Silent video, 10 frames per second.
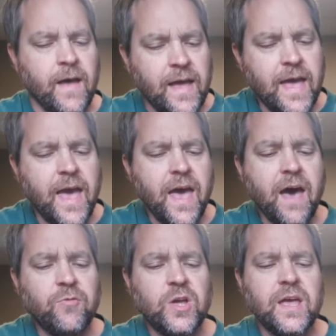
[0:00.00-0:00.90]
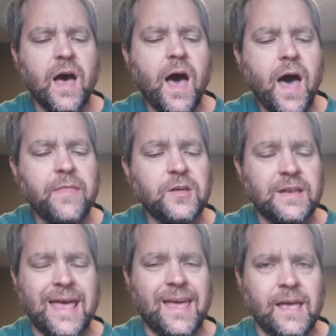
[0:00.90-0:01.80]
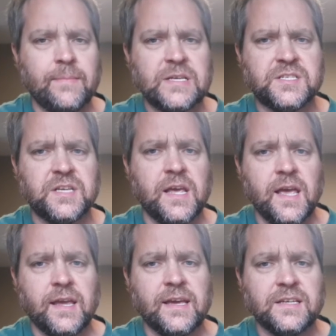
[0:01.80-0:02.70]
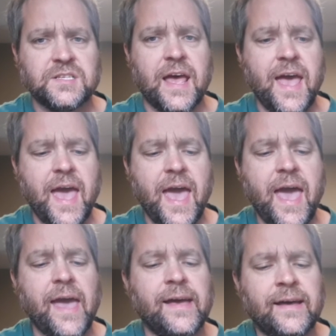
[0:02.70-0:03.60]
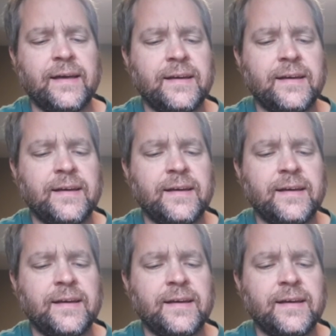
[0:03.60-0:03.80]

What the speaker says: Every other name is sinking sand.